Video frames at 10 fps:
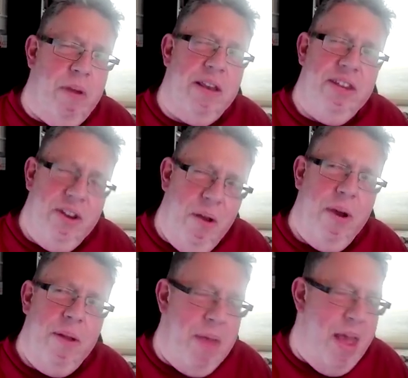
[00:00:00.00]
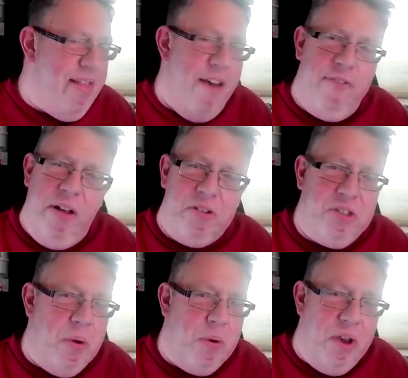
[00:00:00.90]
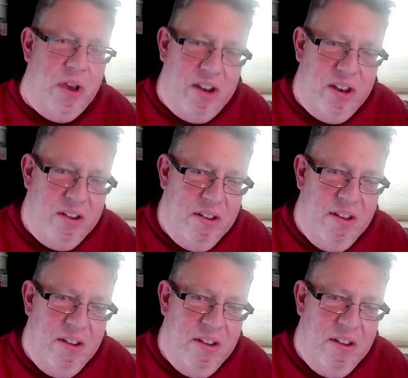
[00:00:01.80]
but you know what, man, that felt so good.